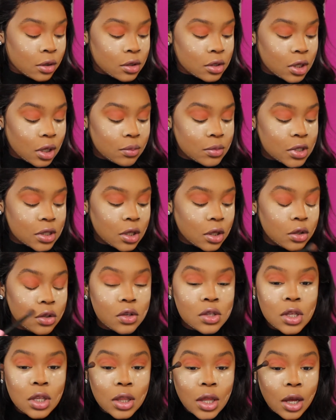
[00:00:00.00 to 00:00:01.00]
So I'm still
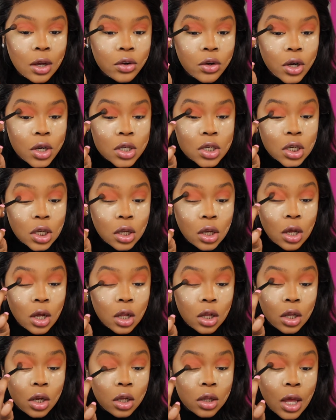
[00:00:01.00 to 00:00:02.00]
using that crushing
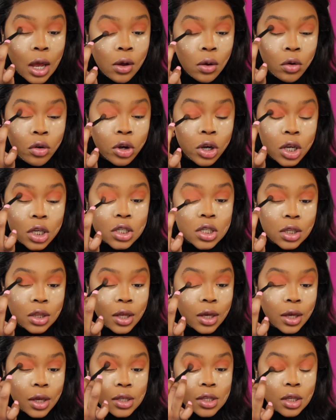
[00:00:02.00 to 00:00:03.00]
color, that orange, and
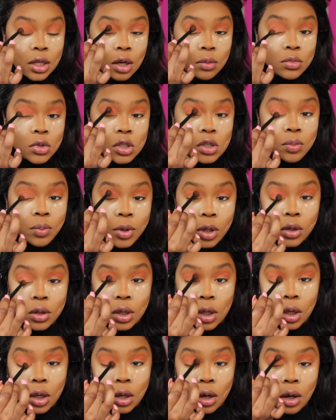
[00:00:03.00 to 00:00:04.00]
like I said, I'm just
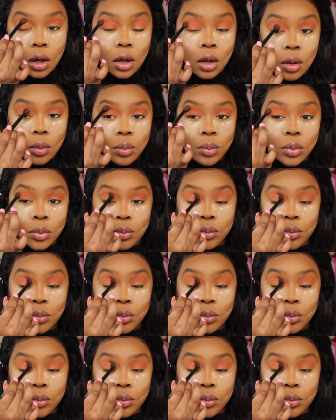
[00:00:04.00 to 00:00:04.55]
building it up